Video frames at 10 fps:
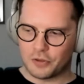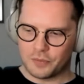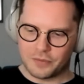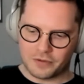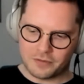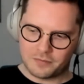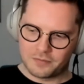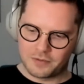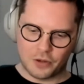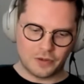were
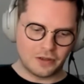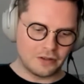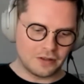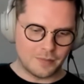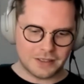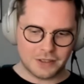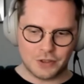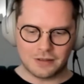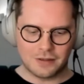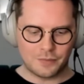going on the
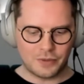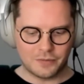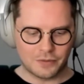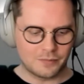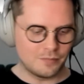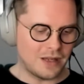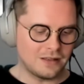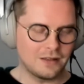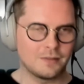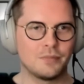messaging that we were
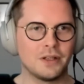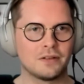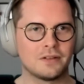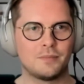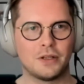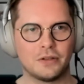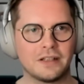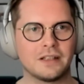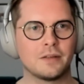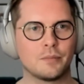making
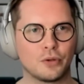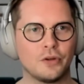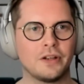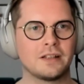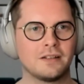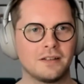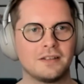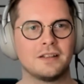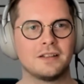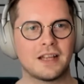building and employing and
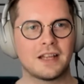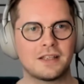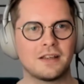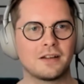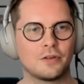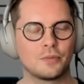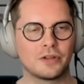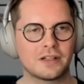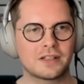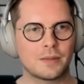testing
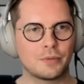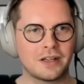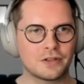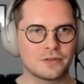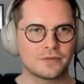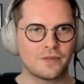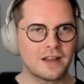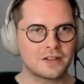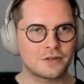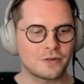Kubernetes applications
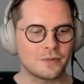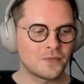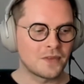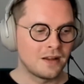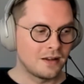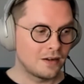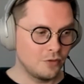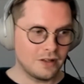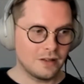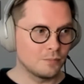faster.
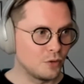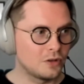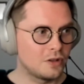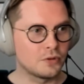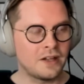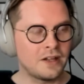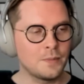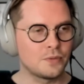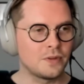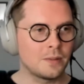Multiple
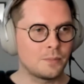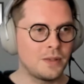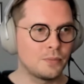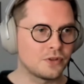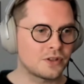times we get people just